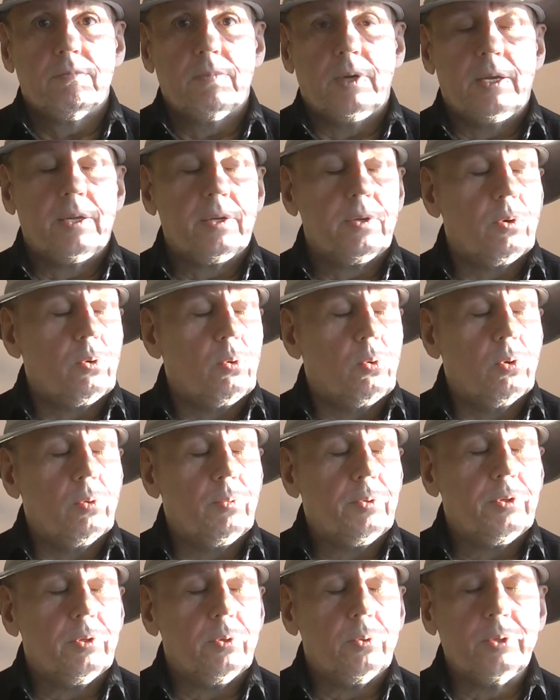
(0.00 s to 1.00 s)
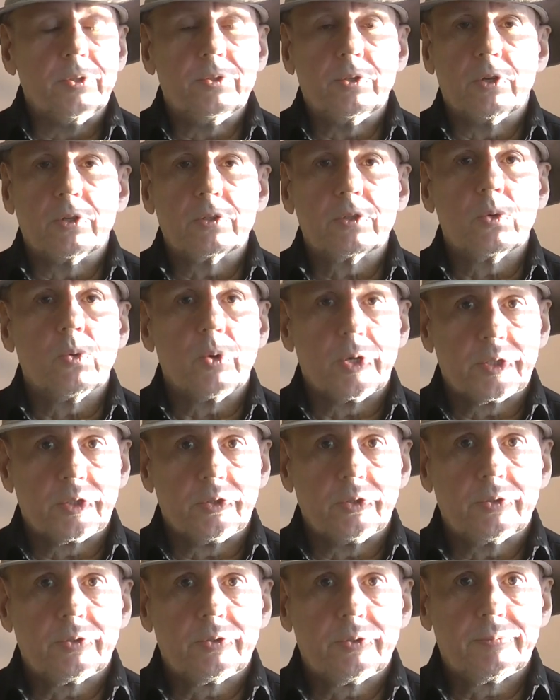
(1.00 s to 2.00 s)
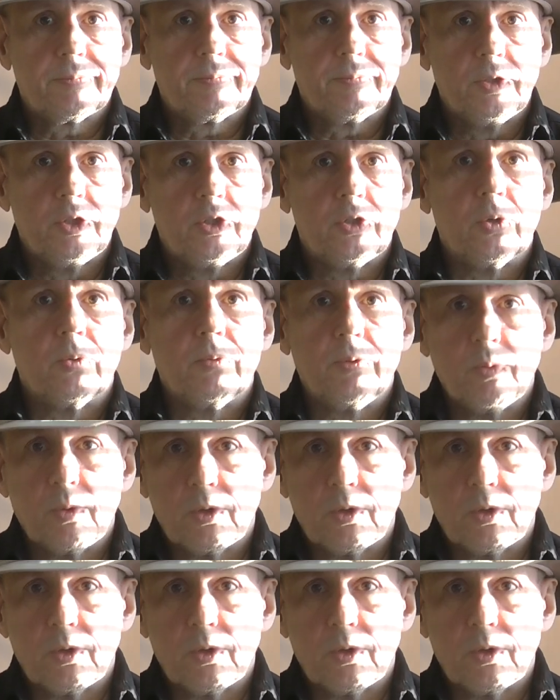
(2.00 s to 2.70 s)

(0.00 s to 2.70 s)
And all we do is ask questions. Show the